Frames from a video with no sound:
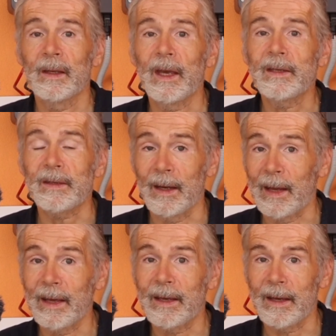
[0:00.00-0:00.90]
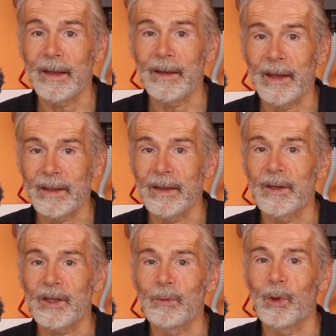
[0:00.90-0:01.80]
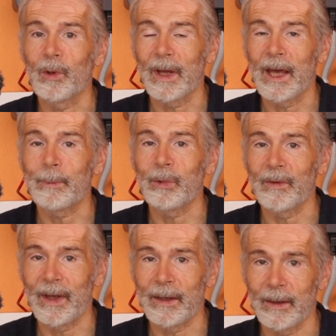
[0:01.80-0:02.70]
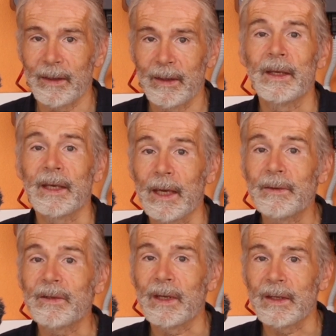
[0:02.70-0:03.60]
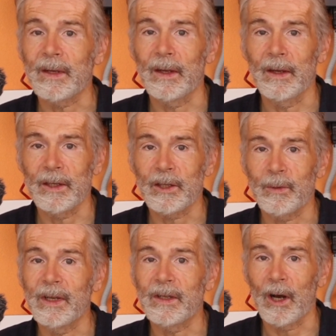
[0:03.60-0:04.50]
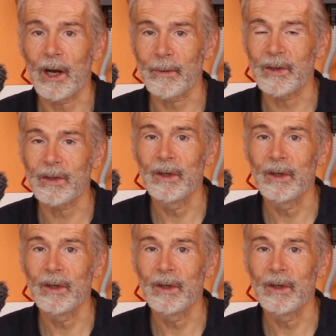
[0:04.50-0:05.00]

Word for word: It's like that small apple vendor. He gives his sweet harvest